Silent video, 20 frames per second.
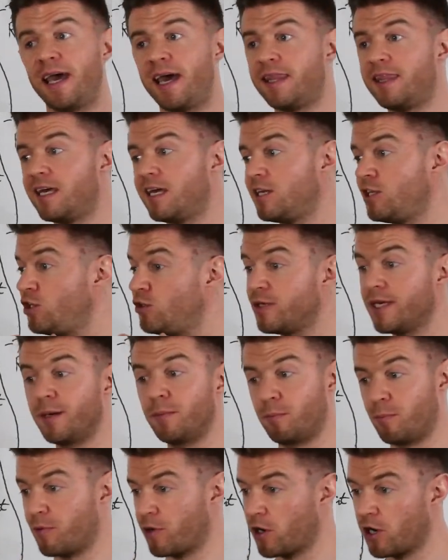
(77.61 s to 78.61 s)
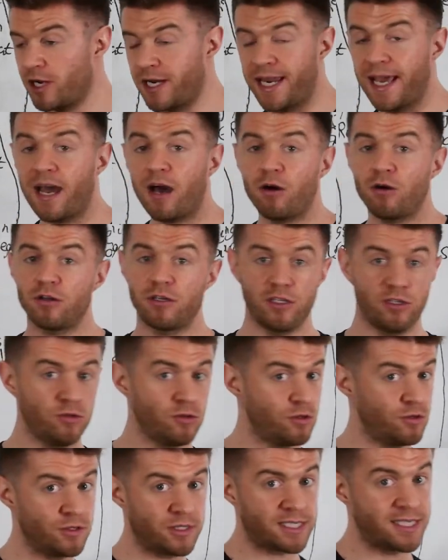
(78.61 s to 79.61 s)
And then you get burned out,
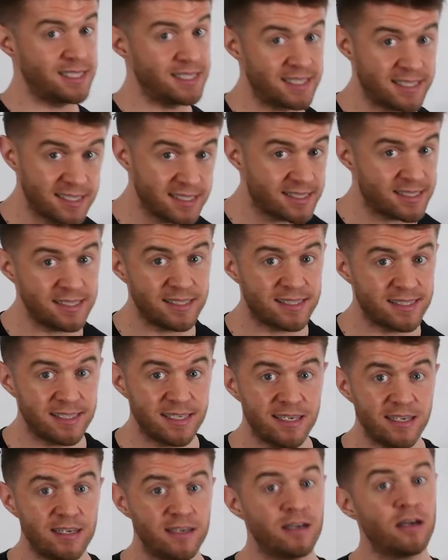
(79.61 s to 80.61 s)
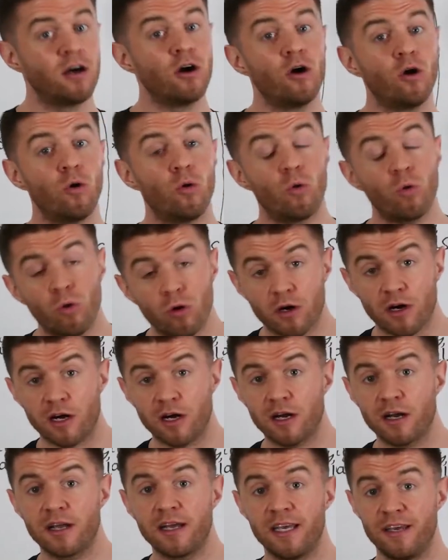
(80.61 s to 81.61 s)
you lose consistency.
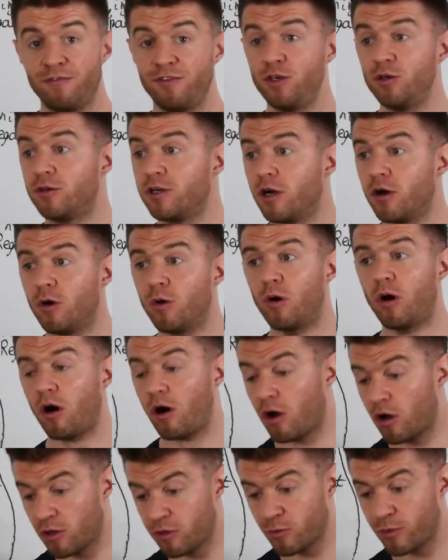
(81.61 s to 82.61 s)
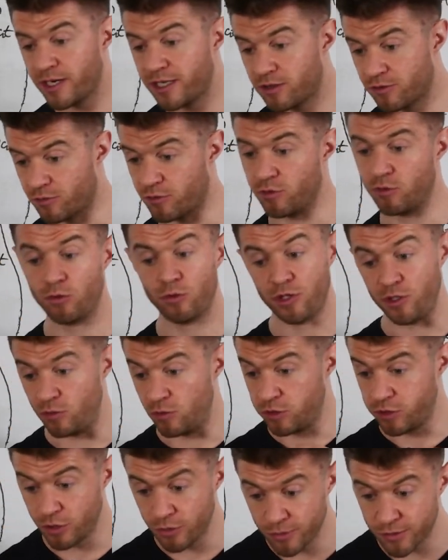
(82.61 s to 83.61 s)
Or if you go all the way through,
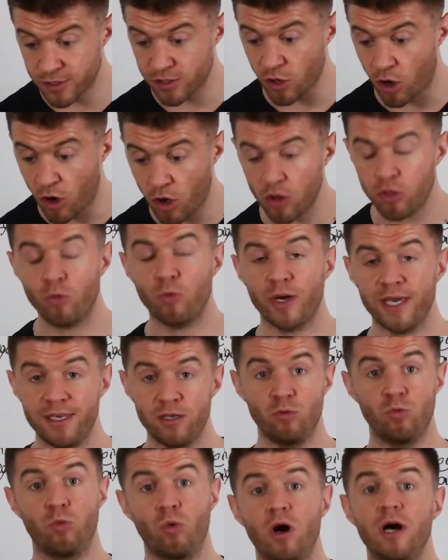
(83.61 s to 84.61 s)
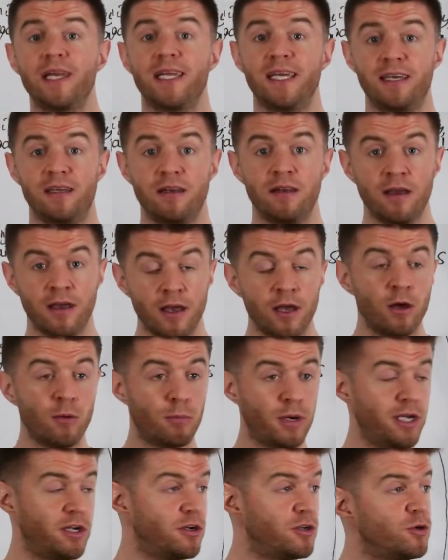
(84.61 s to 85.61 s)
you lose all the weight you wanted,
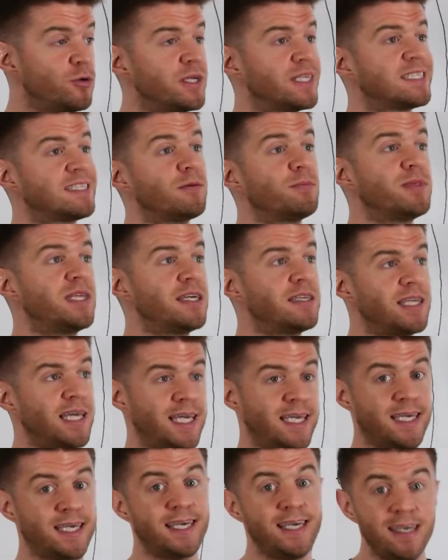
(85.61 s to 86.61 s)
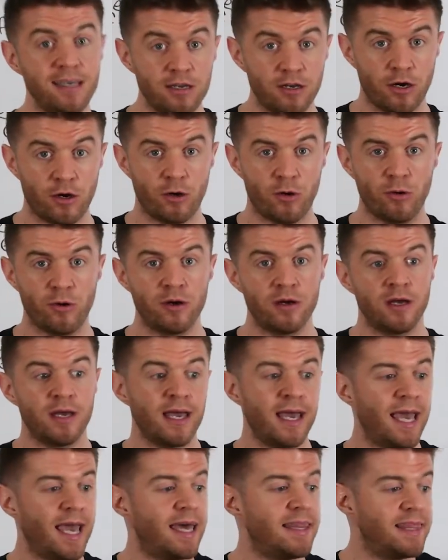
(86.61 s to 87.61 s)
but you're doing something like keto,
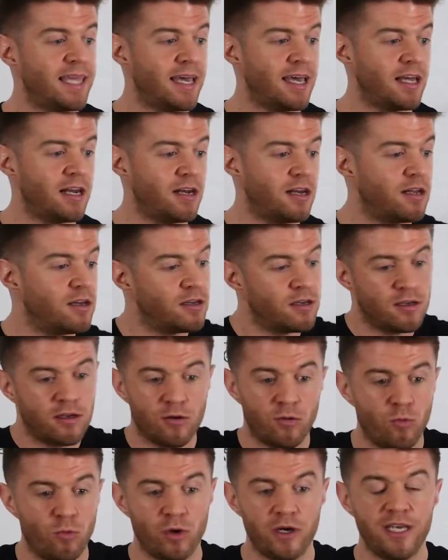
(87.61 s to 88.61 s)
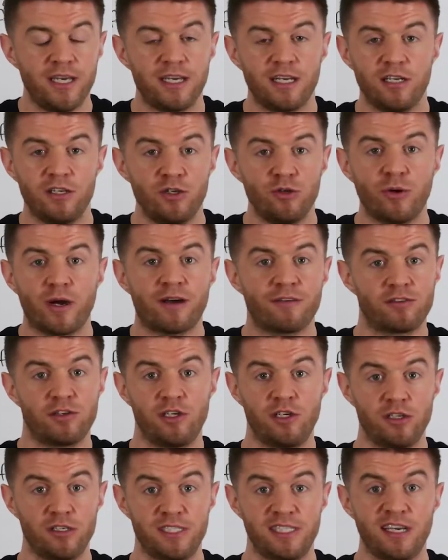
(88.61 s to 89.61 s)
and then what are you gonna do
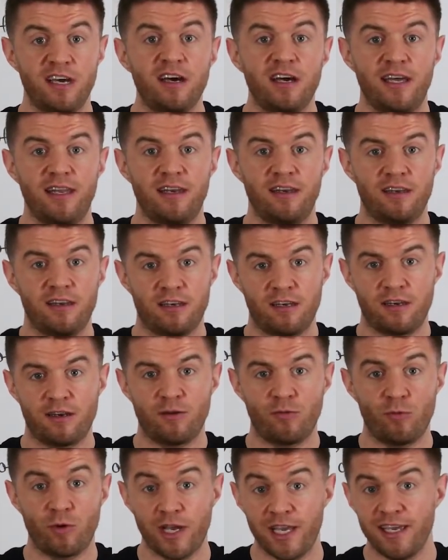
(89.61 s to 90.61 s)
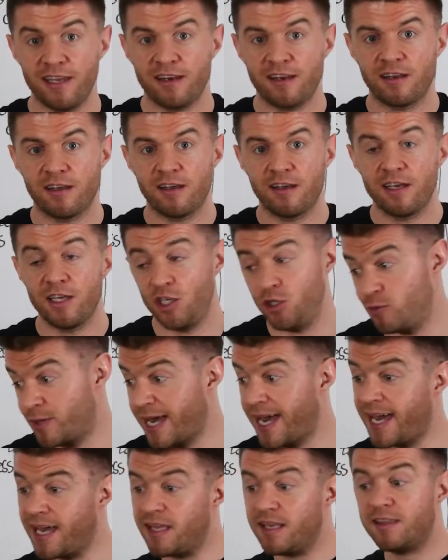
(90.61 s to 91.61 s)
after you're done, right? You
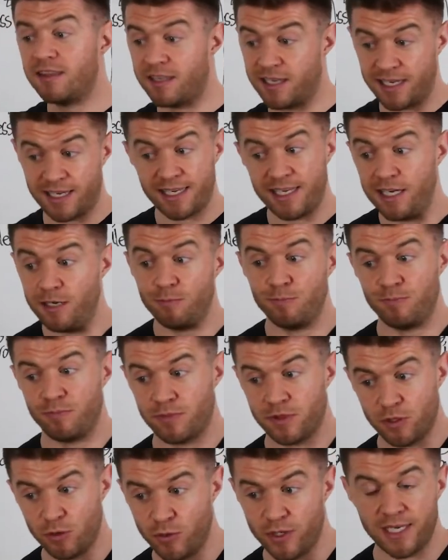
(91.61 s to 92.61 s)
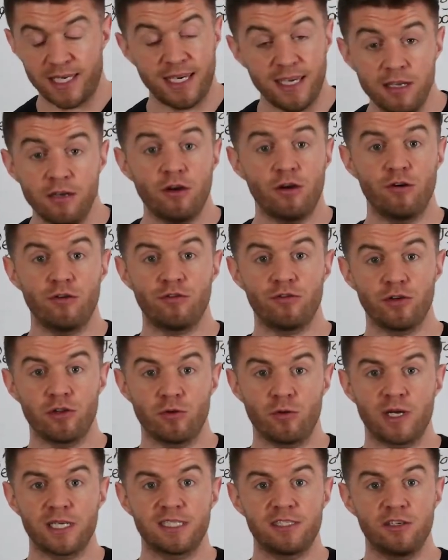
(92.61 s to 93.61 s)
can like keep doing keto for
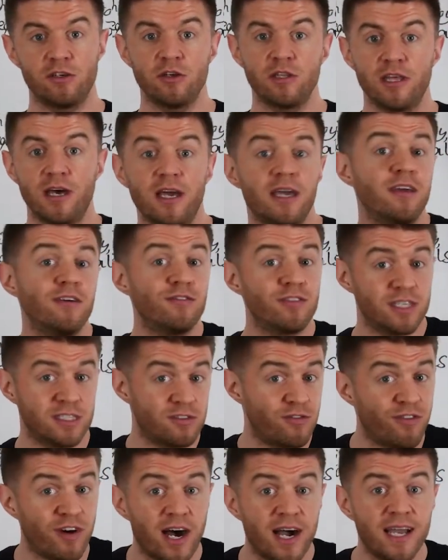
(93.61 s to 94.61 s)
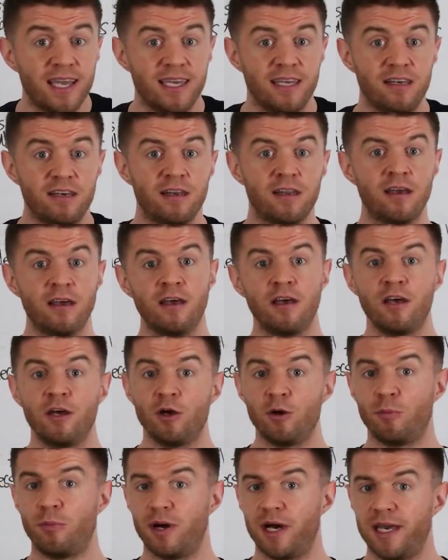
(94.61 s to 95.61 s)
the rest of your life, that's fine,
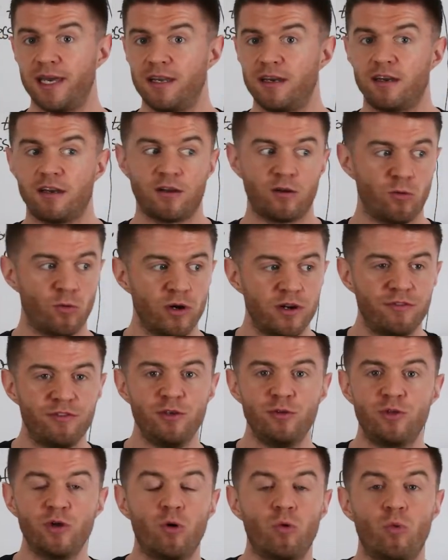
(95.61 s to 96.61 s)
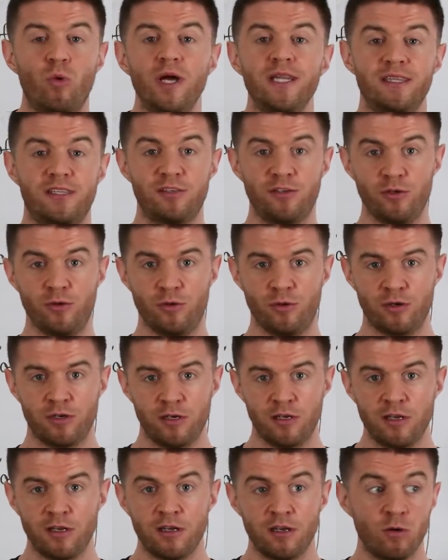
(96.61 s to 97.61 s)
but what if you don't want to?
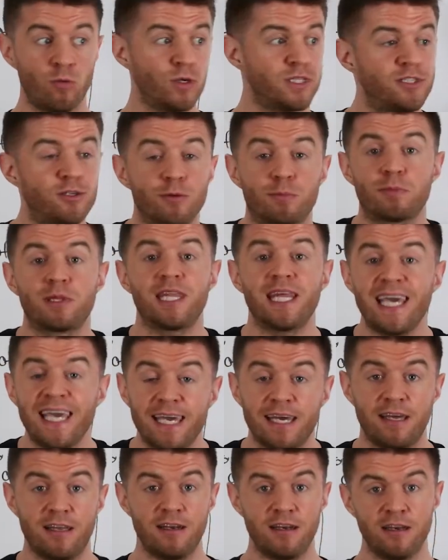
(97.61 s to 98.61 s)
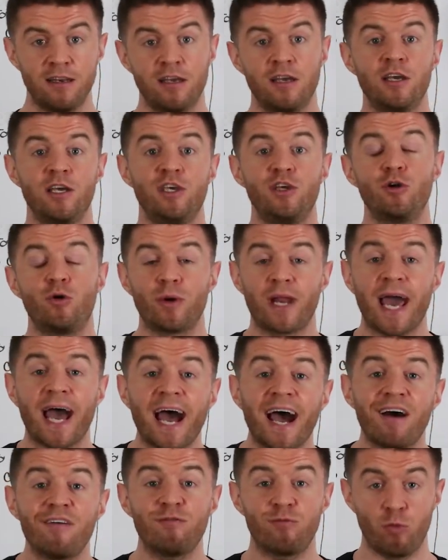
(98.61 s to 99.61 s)
What's your plan? You don't
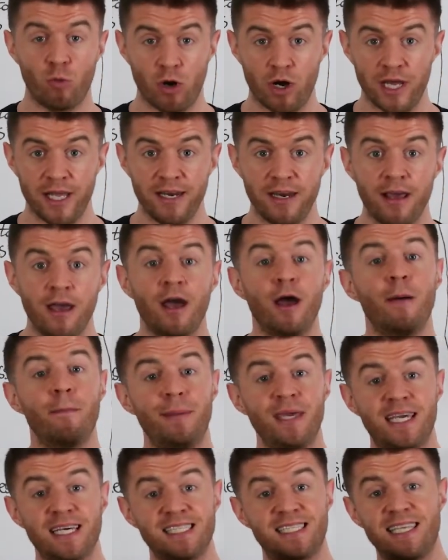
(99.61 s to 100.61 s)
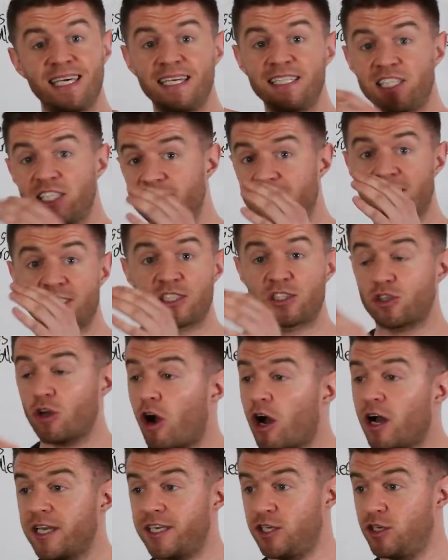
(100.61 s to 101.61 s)
have one because they just
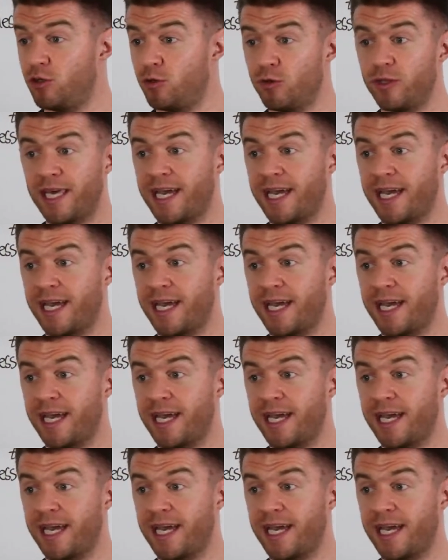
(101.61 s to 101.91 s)
taught you